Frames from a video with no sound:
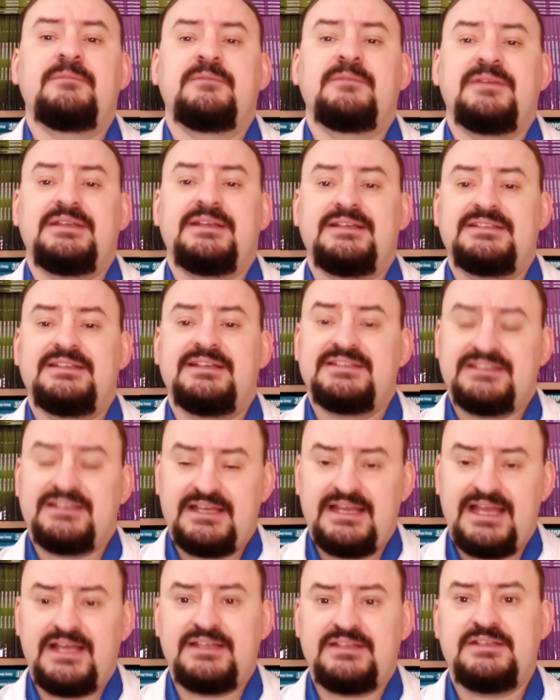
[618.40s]
This is an
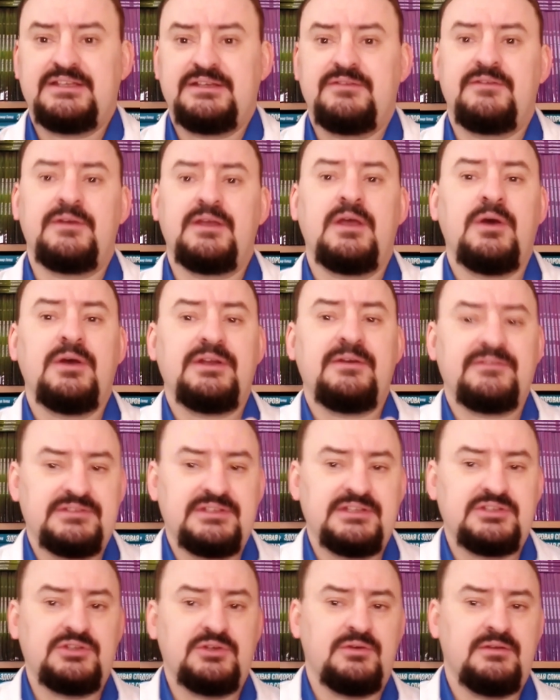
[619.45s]
active,
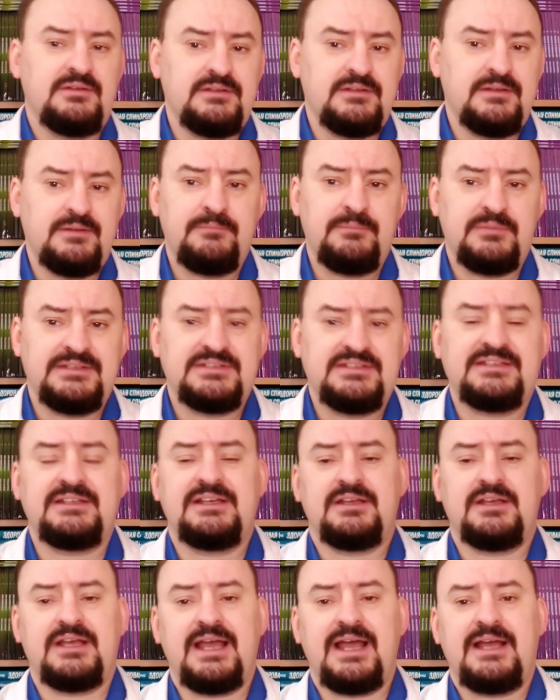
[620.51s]
artificial, but
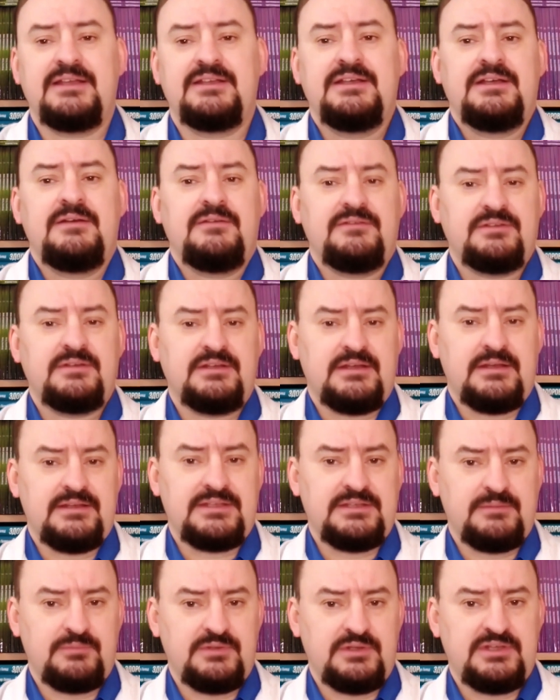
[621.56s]
still active,
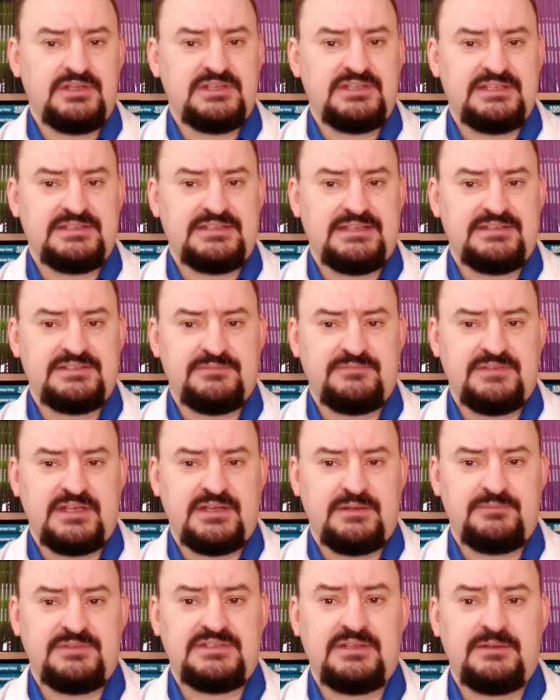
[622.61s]
immunity that
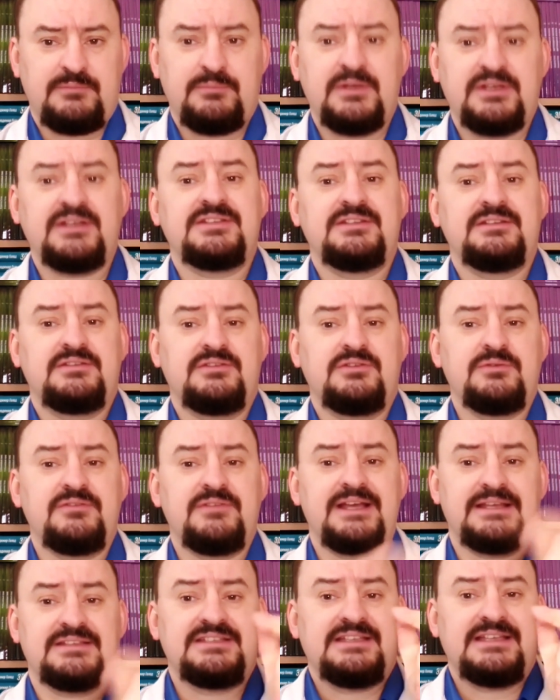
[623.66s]
develops in a person through
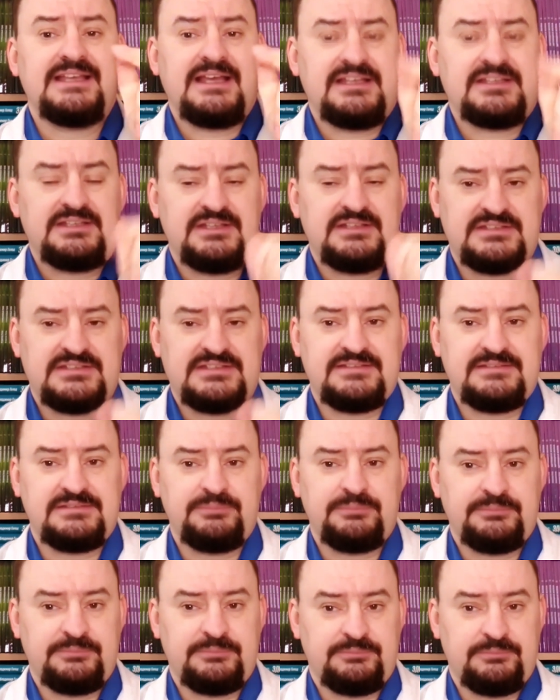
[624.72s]
vaccinations.
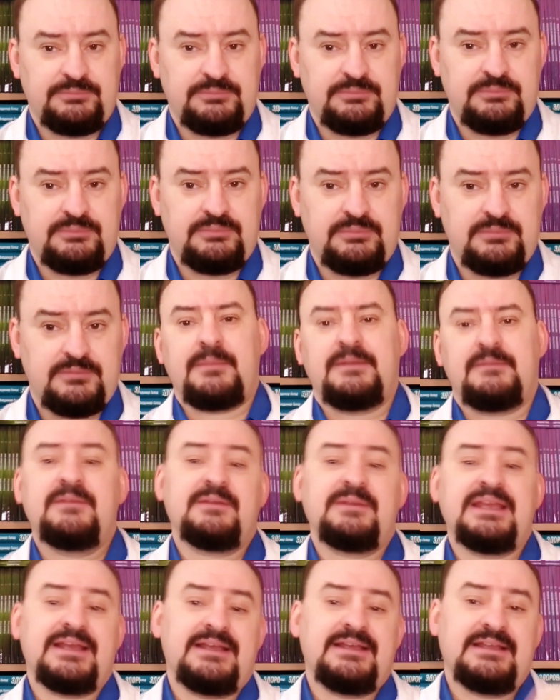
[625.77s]

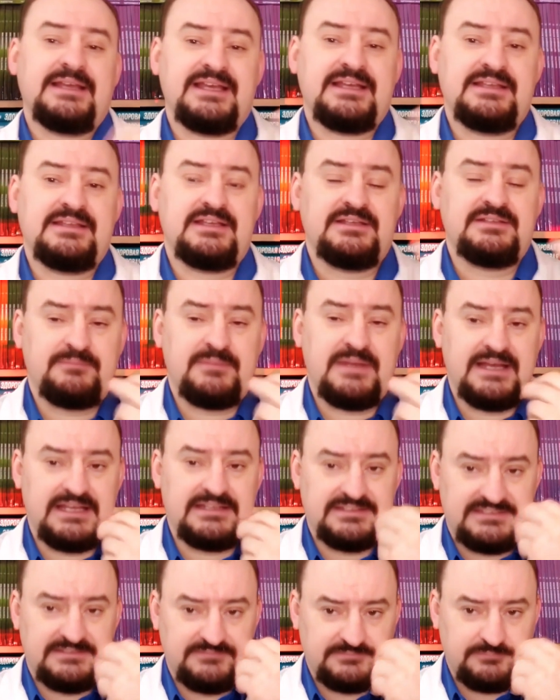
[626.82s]
And then there's
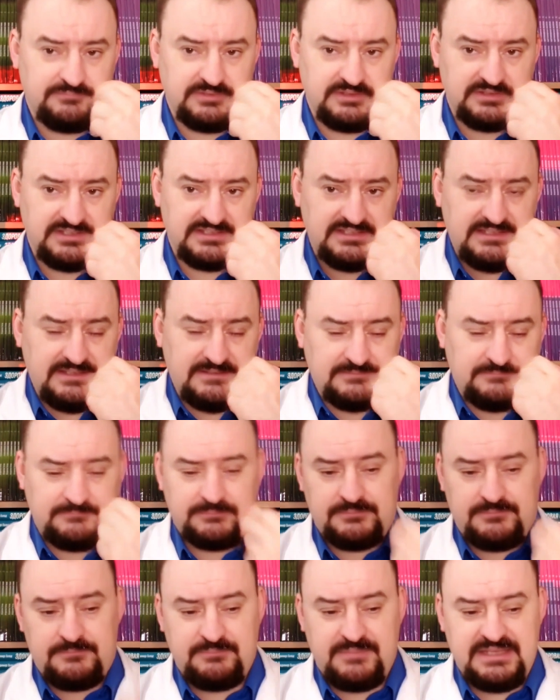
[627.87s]
passive immunity.
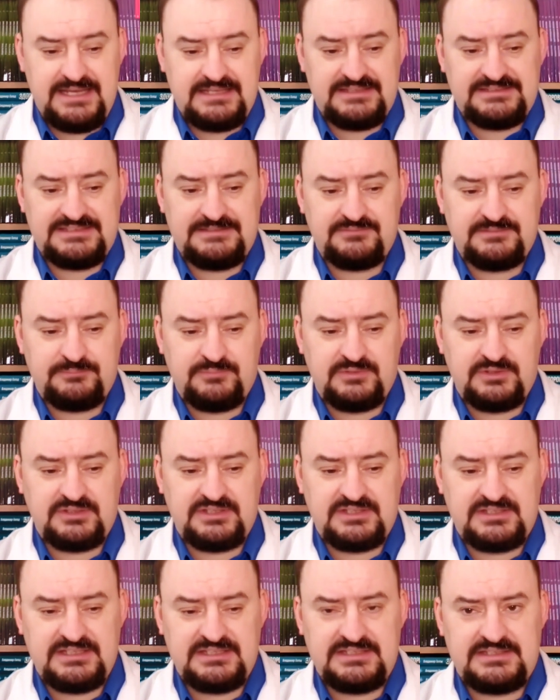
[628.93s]
Passive
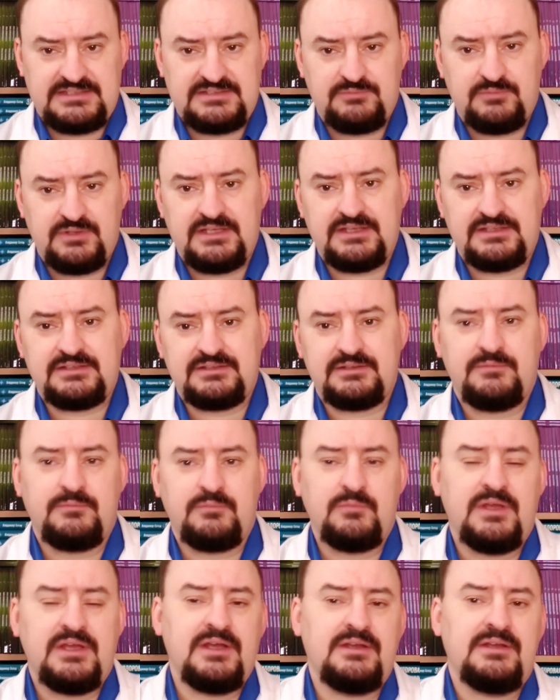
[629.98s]
immunity is when,
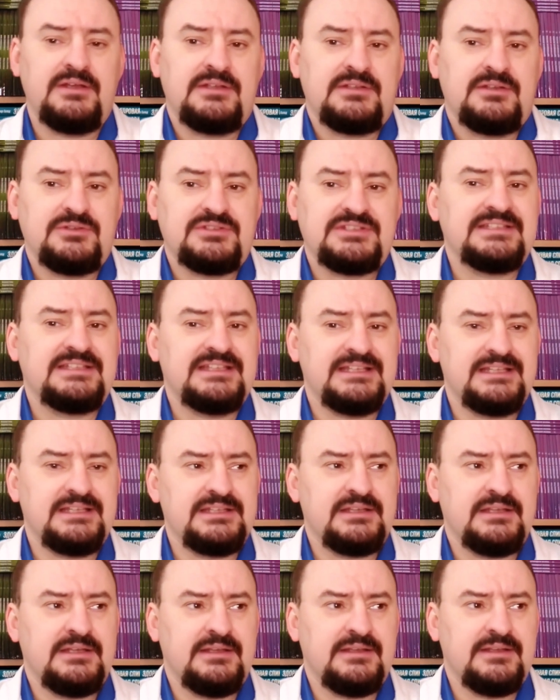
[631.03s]
well, you see,
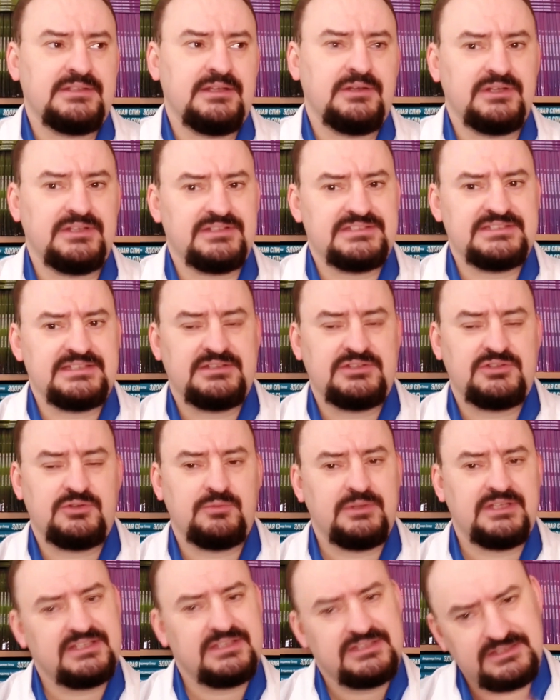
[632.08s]
there are
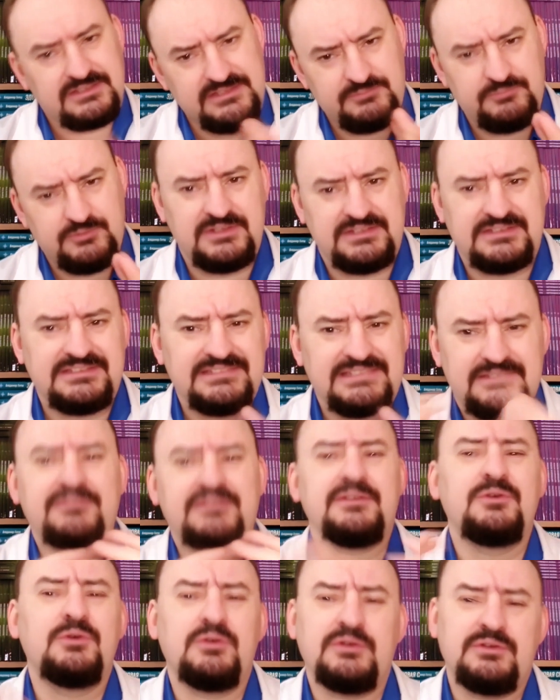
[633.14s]
situations where it's
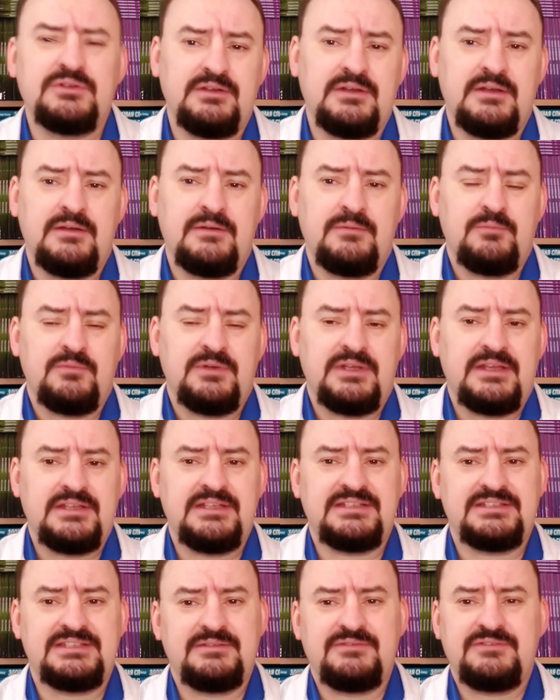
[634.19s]
difficult, really
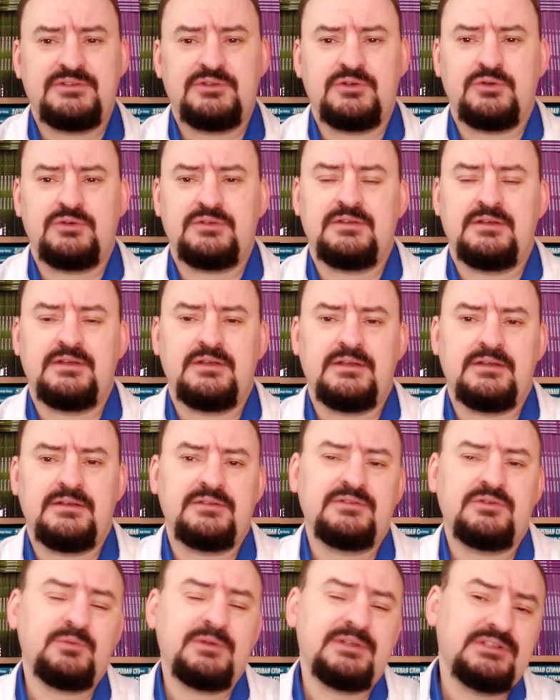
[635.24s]
difficult,
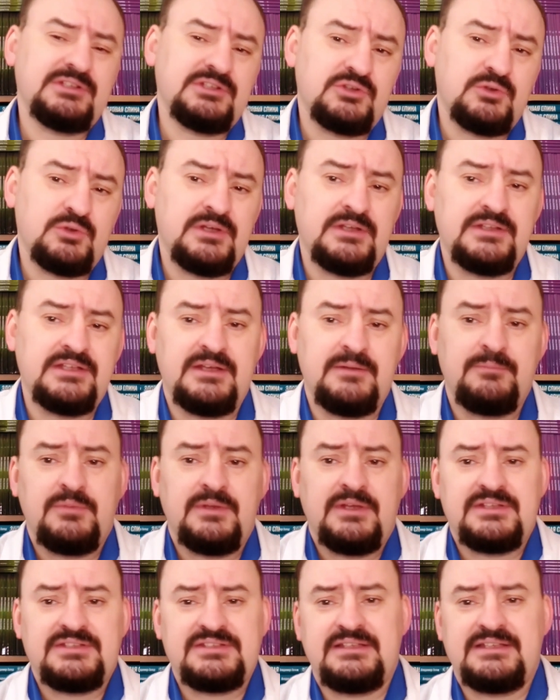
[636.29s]
to ensure that a
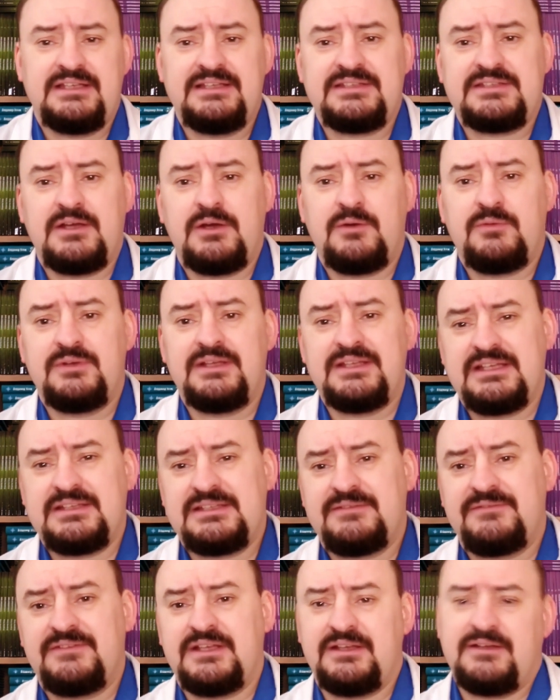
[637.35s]
person has already
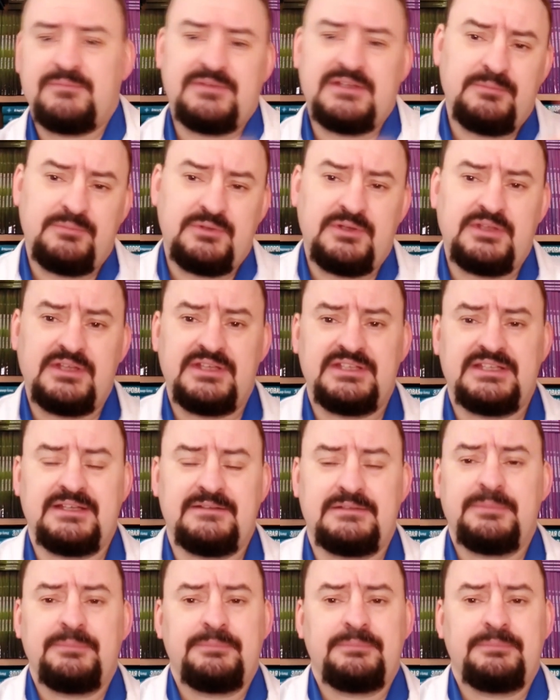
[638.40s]
developed immunity.